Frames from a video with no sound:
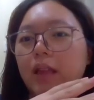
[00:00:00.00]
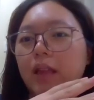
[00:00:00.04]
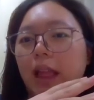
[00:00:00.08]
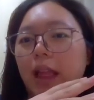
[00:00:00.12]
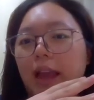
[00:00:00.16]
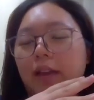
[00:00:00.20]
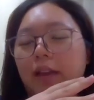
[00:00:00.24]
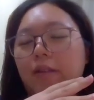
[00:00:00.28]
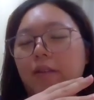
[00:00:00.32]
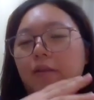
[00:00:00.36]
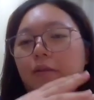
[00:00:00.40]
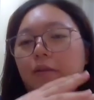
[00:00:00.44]

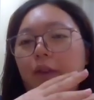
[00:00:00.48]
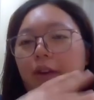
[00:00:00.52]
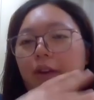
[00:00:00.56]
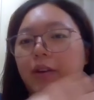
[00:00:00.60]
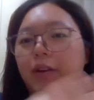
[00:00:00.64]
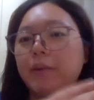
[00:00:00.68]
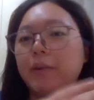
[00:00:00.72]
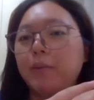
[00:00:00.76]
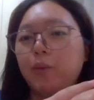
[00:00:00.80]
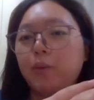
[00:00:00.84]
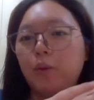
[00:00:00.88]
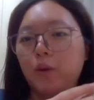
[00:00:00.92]
like
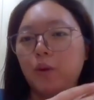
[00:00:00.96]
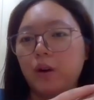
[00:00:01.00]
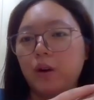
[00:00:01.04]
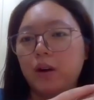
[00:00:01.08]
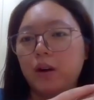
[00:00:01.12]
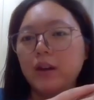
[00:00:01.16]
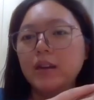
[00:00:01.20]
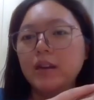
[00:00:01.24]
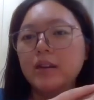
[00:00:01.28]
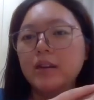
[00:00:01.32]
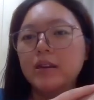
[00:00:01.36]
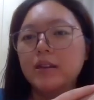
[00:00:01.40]
very
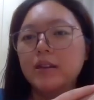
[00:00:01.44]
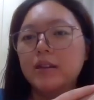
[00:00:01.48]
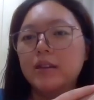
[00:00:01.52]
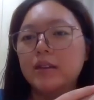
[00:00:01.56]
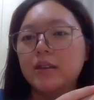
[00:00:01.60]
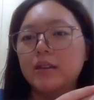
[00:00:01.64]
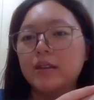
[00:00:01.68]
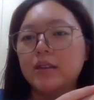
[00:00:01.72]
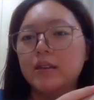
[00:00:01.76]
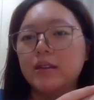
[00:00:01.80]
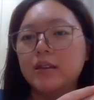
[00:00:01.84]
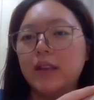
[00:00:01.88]
poor
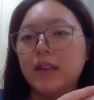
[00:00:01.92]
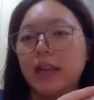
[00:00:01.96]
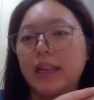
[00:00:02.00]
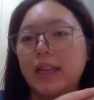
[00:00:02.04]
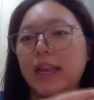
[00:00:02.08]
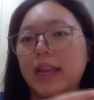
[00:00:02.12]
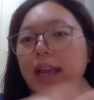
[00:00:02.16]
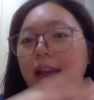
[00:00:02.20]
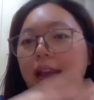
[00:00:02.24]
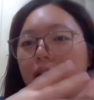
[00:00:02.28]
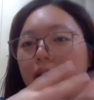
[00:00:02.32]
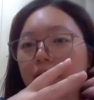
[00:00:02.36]

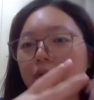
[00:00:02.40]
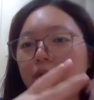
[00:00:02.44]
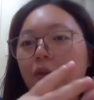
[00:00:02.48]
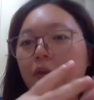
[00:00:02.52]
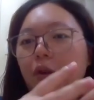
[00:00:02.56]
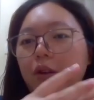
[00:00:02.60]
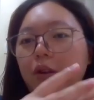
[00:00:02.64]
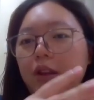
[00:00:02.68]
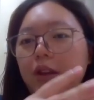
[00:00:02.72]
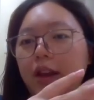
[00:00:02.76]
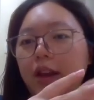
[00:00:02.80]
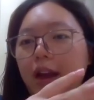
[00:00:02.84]
like they can
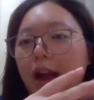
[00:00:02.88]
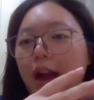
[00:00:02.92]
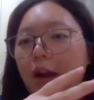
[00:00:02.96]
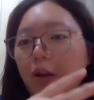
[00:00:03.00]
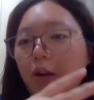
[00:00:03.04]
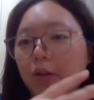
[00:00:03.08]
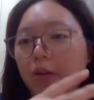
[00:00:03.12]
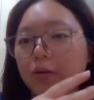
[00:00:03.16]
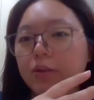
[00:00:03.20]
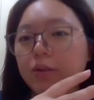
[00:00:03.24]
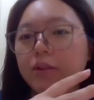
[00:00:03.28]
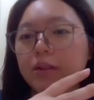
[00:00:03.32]
afford a
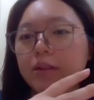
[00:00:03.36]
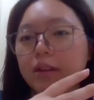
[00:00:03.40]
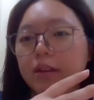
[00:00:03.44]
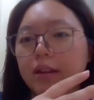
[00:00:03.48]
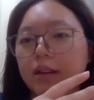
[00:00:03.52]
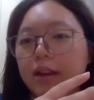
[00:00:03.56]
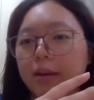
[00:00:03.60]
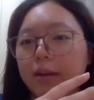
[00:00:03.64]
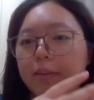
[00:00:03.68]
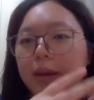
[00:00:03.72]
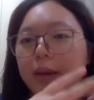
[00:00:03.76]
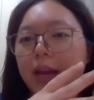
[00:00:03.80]
house
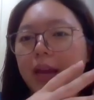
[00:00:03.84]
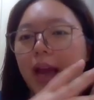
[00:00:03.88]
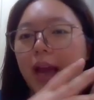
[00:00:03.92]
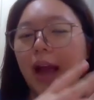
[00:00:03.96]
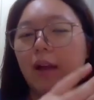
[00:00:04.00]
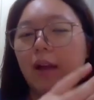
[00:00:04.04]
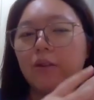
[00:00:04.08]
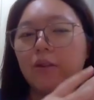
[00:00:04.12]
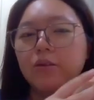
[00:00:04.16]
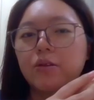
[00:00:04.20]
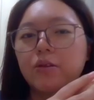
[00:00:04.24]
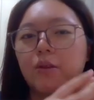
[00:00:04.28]
a big
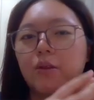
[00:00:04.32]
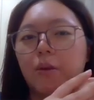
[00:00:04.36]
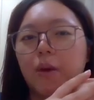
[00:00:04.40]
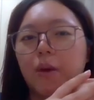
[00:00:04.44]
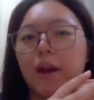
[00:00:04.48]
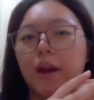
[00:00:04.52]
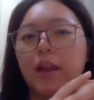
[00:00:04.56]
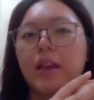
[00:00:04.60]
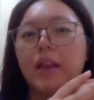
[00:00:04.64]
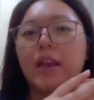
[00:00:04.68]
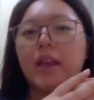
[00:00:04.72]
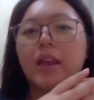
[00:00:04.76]
house or
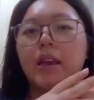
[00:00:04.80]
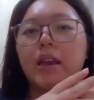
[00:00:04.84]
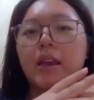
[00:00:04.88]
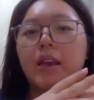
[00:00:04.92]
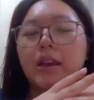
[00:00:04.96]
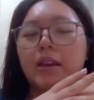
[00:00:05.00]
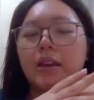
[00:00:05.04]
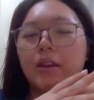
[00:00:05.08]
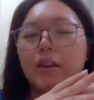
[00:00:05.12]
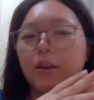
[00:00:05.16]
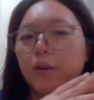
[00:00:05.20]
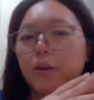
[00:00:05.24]
what
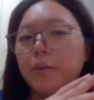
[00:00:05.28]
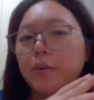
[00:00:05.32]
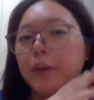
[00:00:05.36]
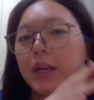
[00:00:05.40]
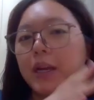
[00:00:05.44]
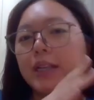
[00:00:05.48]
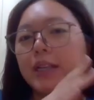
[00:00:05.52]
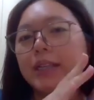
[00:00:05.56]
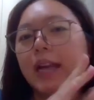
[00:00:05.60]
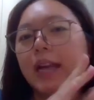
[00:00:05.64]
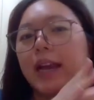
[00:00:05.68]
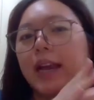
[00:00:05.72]
you know
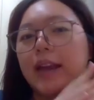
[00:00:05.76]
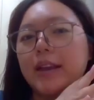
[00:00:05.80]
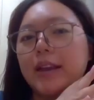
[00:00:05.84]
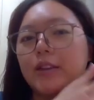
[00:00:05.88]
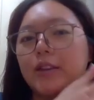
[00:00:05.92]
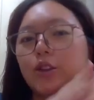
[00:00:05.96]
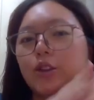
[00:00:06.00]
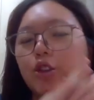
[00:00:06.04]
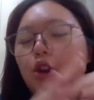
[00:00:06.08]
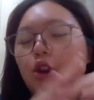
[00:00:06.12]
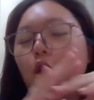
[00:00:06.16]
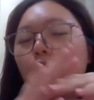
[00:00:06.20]
because i
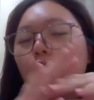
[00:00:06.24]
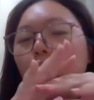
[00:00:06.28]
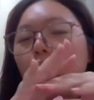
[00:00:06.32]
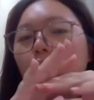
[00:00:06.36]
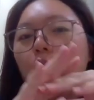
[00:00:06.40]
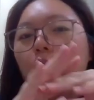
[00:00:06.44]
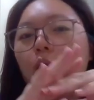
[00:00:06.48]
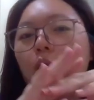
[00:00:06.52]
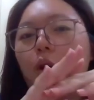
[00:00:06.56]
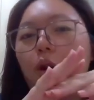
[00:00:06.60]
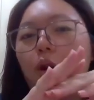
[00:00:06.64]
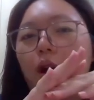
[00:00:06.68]

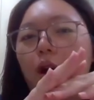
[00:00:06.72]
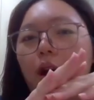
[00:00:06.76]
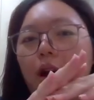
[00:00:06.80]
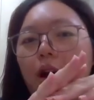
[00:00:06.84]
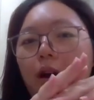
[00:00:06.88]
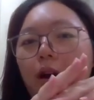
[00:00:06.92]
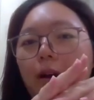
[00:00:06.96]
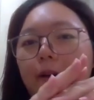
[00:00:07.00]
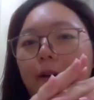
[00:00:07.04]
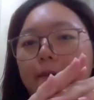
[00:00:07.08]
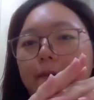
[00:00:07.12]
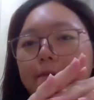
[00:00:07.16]

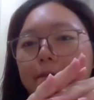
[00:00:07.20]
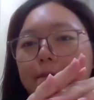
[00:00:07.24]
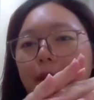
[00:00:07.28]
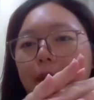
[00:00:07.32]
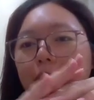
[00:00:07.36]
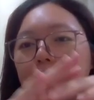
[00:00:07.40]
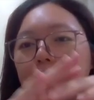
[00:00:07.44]
saw um